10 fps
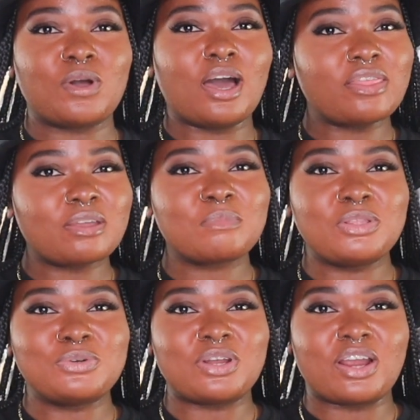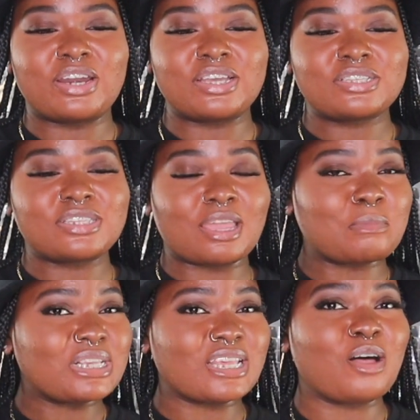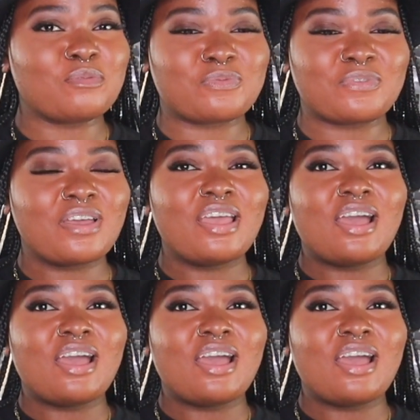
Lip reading: other balloon artists like myself,